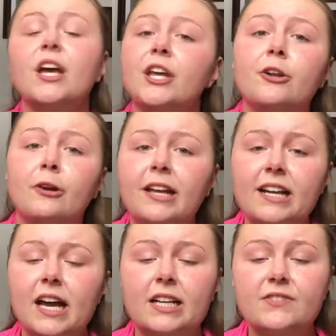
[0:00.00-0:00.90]
You don't
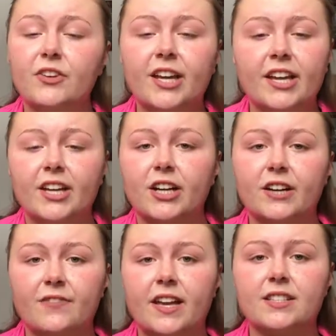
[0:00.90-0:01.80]
want to exfoliate
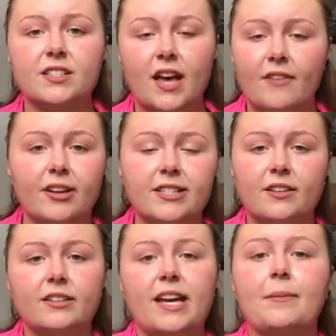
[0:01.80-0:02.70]
your face every
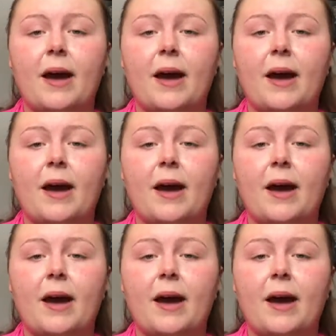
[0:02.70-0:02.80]
single day,